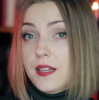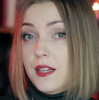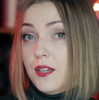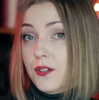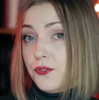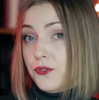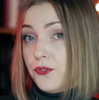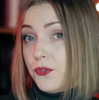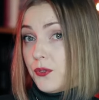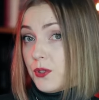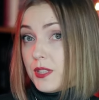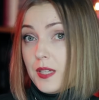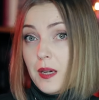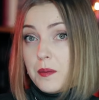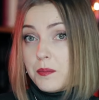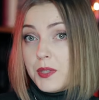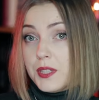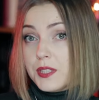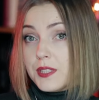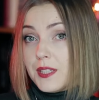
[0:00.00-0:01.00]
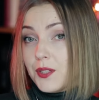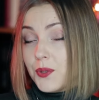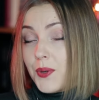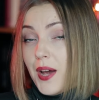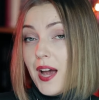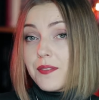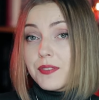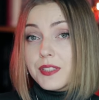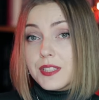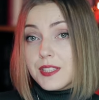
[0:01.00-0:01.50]
And if for some reason you
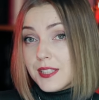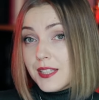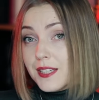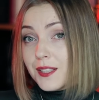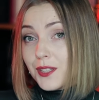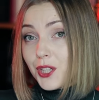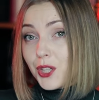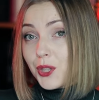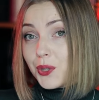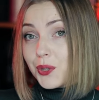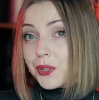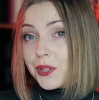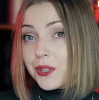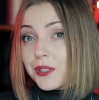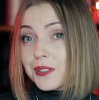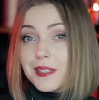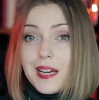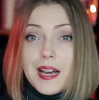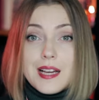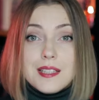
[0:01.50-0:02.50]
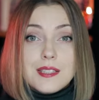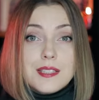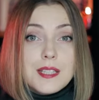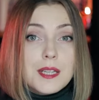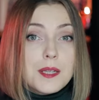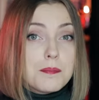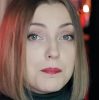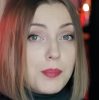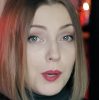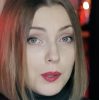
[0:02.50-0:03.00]
haven't seen Cure, that's
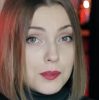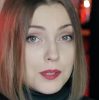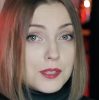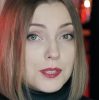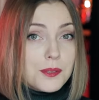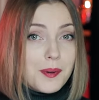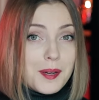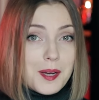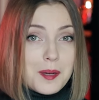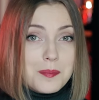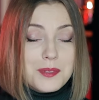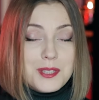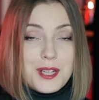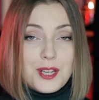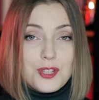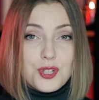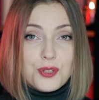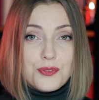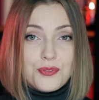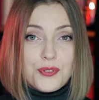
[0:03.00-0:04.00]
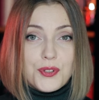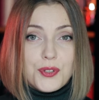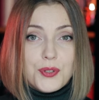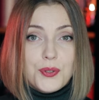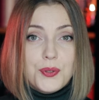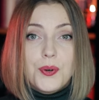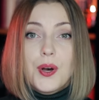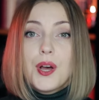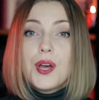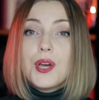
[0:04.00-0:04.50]
a bonus recommendation for
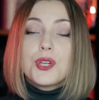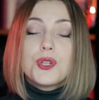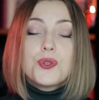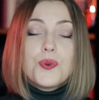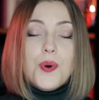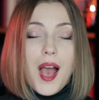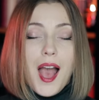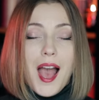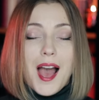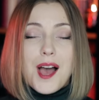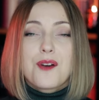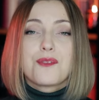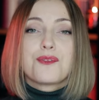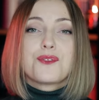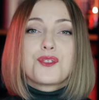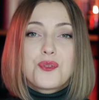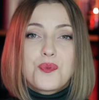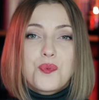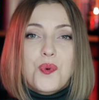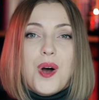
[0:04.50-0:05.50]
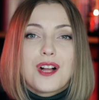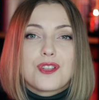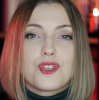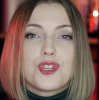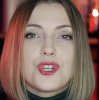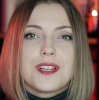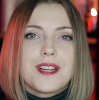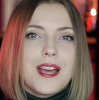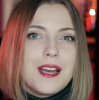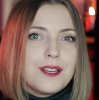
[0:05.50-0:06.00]
you. You have to
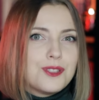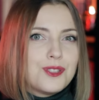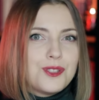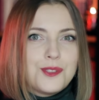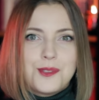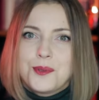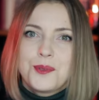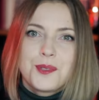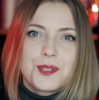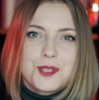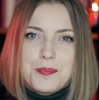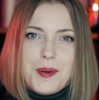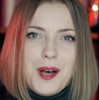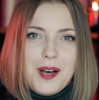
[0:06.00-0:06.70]
watch it as soon as